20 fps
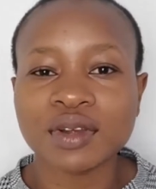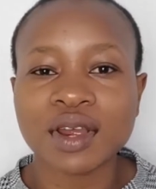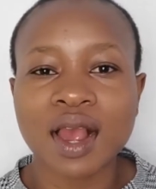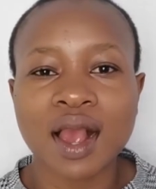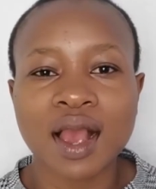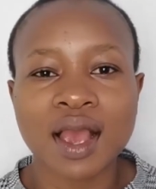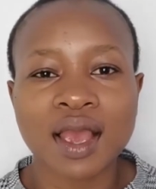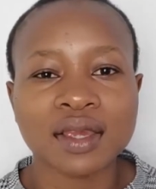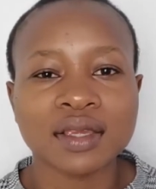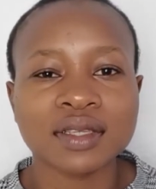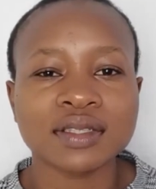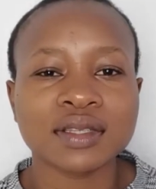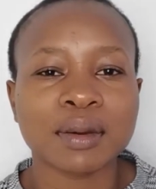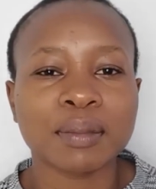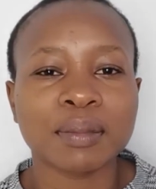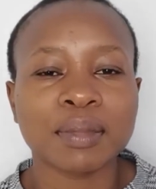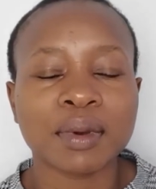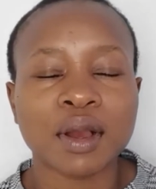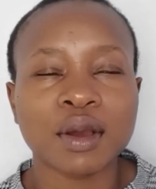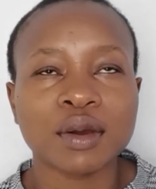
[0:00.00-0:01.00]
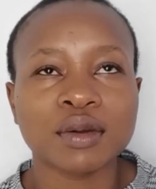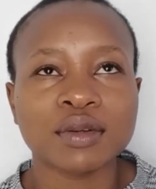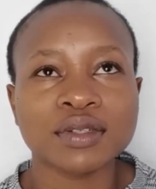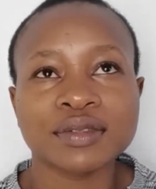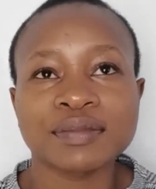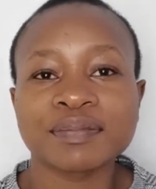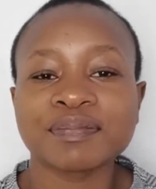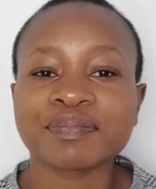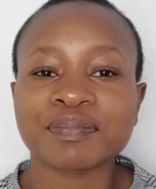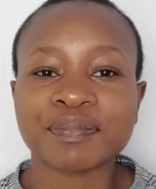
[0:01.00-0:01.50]
guys about
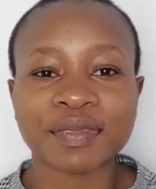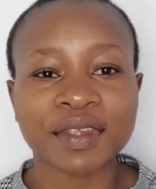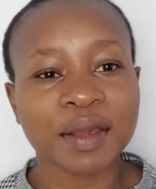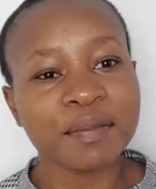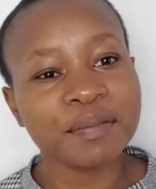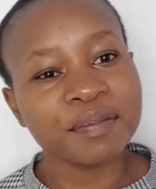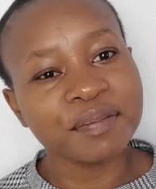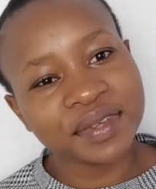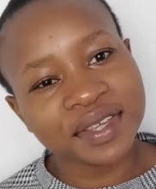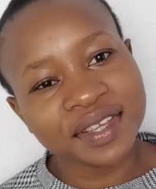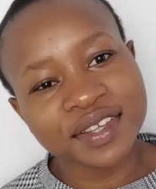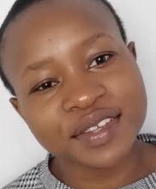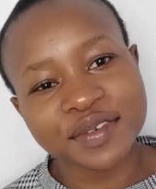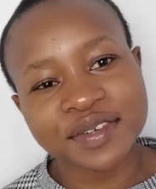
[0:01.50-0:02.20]
big